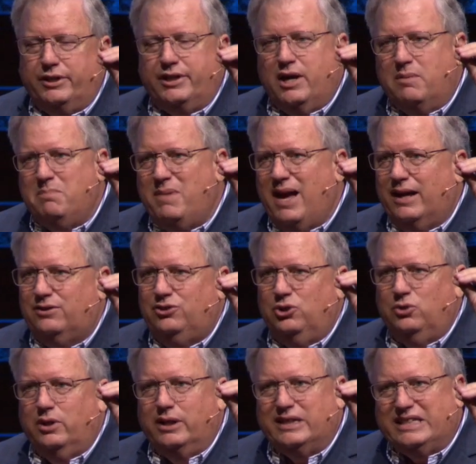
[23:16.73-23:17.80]
come back
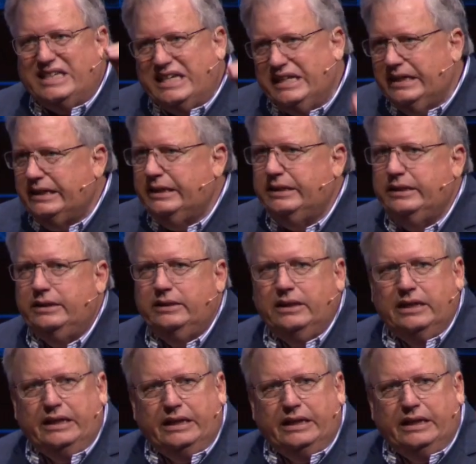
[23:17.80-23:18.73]
to again